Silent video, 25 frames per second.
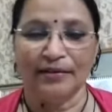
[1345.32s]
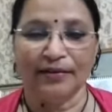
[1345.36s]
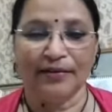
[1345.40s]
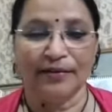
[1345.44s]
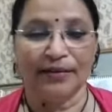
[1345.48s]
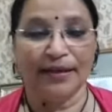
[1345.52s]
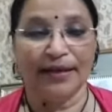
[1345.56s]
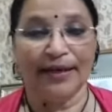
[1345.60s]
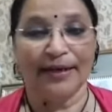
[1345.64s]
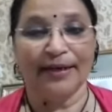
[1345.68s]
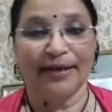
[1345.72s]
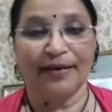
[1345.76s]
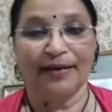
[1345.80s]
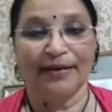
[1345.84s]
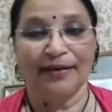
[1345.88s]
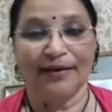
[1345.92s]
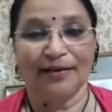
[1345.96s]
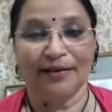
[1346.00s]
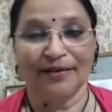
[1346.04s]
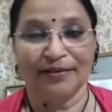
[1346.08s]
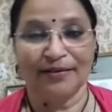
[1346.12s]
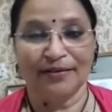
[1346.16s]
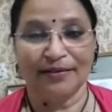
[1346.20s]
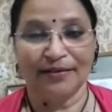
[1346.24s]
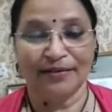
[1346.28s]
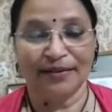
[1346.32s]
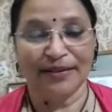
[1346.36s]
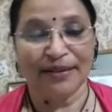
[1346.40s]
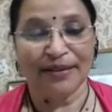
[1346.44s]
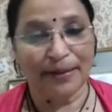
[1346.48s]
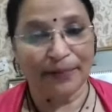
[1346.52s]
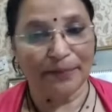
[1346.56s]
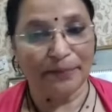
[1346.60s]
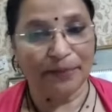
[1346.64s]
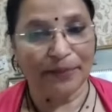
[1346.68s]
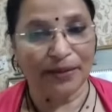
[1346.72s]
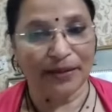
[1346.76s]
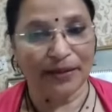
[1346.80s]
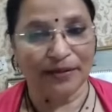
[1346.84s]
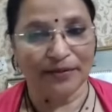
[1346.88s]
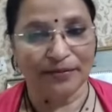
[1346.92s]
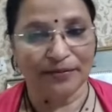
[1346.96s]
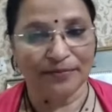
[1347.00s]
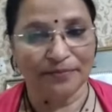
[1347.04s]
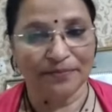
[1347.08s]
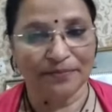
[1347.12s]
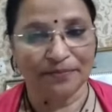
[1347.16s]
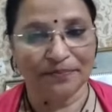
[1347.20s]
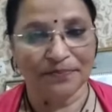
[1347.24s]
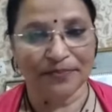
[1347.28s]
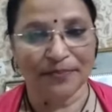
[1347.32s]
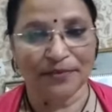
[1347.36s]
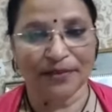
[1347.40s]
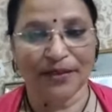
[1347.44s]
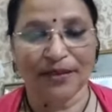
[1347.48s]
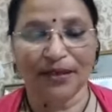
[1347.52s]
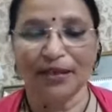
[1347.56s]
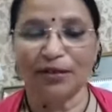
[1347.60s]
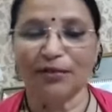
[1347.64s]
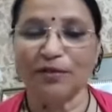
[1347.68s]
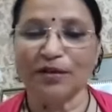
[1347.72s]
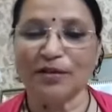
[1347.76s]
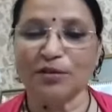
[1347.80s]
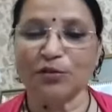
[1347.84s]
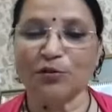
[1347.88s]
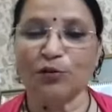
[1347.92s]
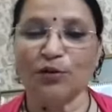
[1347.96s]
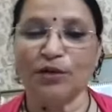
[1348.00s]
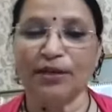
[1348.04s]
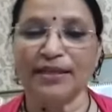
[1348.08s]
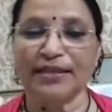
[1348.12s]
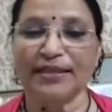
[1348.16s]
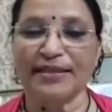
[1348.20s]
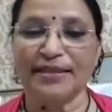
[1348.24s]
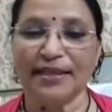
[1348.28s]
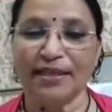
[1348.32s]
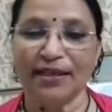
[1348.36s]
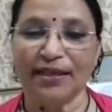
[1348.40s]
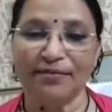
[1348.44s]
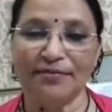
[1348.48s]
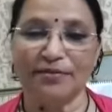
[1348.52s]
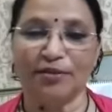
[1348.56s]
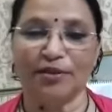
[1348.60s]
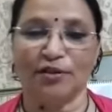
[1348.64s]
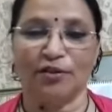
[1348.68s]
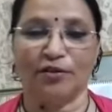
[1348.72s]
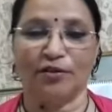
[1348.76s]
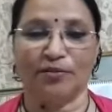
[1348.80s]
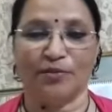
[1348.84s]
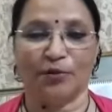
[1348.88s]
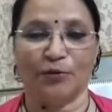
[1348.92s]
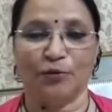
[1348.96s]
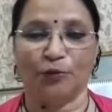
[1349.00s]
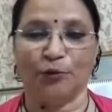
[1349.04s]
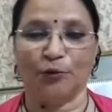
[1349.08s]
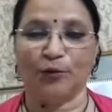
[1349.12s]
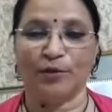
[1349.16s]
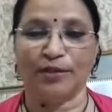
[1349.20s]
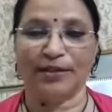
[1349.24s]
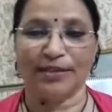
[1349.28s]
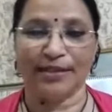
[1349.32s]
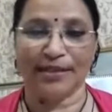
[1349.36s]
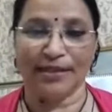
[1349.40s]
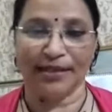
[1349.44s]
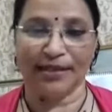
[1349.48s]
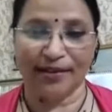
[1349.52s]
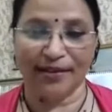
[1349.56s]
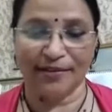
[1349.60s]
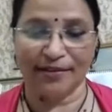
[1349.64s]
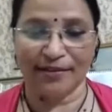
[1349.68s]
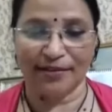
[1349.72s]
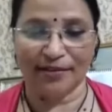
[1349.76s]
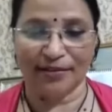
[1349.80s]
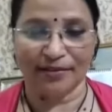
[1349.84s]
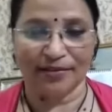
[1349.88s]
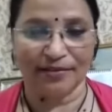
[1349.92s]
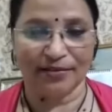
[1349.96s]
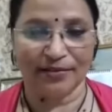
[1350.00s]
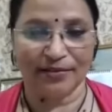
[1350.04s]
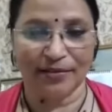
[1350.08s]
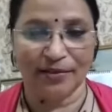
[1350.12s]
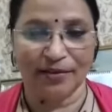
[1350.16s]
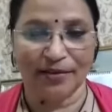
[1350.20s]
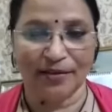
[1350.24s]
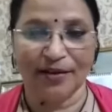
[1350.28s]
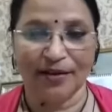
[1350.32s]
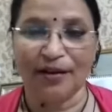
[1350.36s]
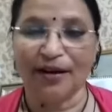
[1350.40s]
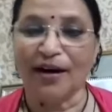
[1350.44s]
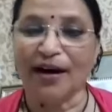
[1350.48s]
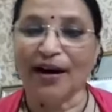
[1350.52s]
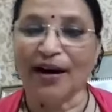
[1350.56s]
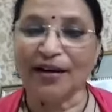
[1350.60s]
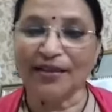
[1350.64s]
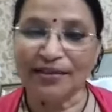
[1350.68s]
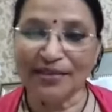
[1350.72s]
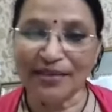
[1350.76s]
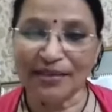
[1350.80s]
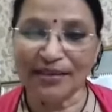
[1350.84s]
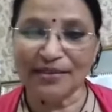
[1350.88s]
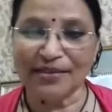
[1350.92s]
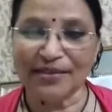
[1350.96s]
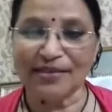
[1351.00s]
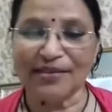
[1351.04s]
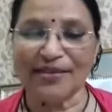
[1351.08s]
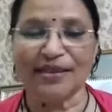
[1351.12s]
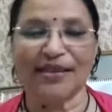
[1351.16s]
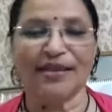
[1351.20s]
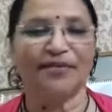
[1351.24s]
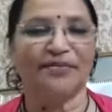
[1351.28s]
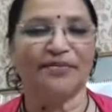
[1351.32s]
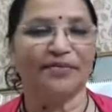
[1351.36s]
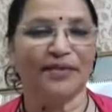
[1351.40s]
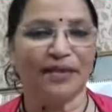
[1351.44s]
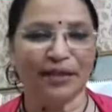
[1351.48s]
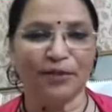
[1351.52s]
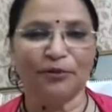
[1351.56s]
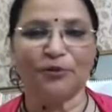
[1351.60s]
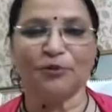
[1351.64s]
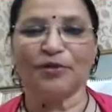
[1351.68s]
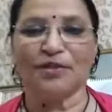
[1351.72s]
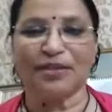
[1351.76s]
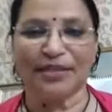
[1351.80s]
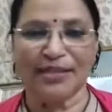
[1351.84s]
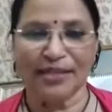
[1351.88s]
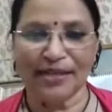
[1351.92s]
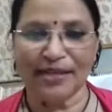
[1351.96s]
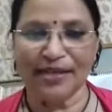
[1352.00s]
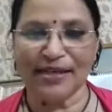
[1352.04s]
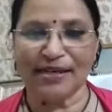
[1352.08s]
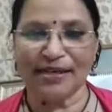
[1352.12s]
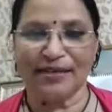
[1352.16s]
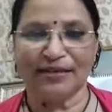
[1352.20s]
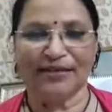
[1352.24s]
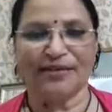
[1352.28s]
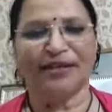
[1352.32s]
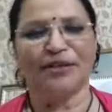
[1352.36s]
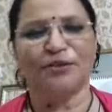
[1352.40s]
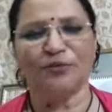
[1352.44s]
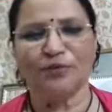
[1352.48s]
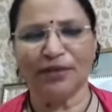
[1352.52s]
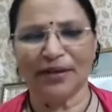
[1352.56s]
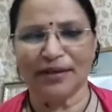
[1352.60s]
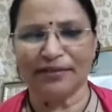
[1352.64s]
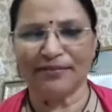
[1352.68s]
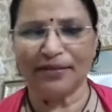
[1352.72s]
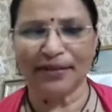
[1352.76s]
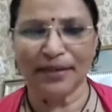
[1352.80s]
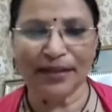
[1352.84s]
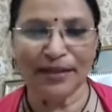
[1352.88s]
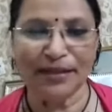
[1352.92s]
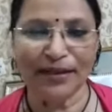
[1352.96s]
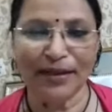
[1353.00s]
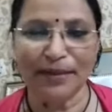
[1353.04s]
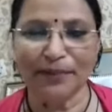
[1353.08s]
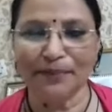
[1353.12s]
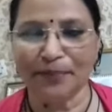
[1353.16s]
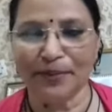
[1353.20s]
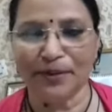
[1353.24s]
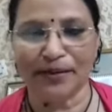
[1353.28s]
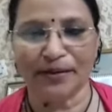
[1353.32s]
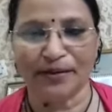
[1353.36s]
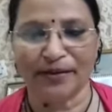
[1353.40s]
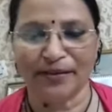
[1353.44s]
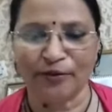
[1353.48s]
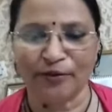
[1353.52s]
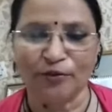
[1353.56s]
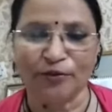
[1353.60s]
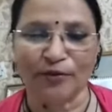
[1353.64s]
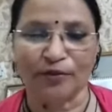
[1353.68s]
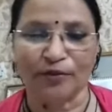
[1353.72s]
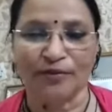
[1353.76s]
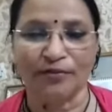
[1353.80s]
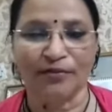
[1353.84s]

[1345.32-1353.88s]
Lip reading: like the apple, it was only Steve Jobs who could see it. Others, if they could see, they could have done apple, no?